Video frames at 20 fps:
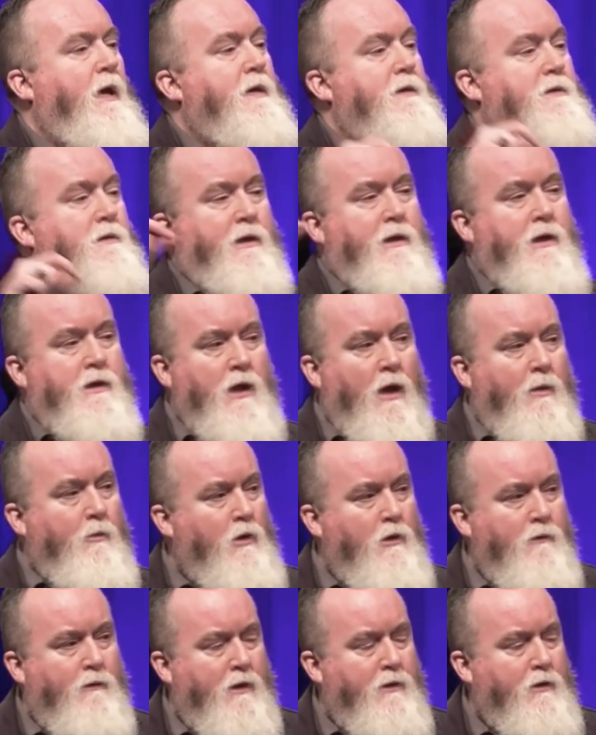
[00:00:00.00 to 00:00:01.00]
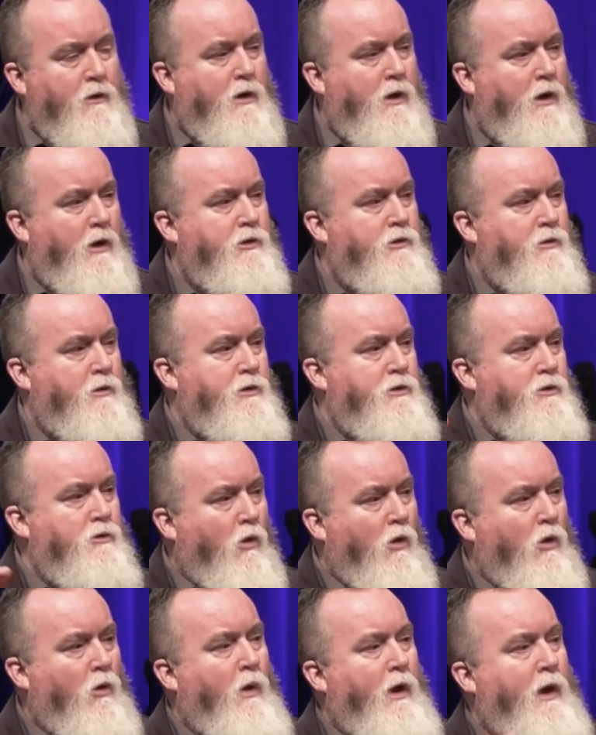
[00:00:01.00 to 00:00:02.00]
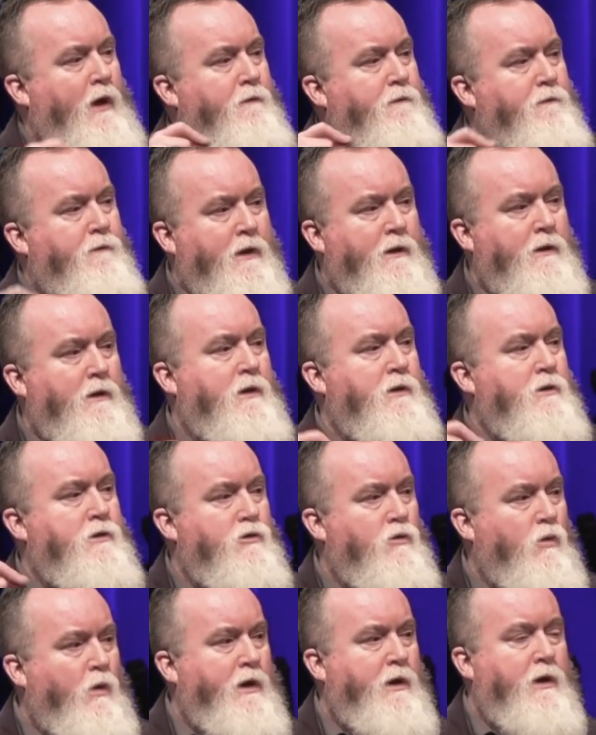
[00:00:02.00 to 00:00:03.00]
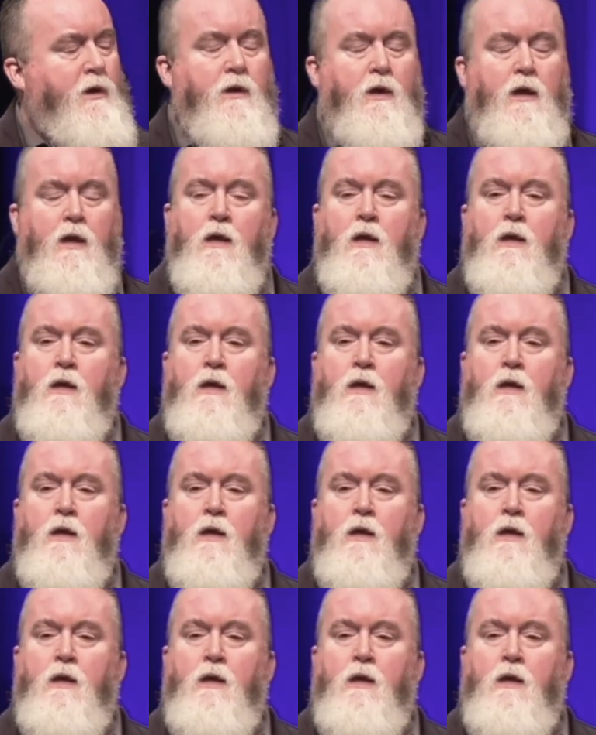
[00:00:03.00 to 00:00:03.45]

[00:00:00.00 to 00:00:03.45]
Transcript: It's led a number of other countries, Norway, Finland, Sweden,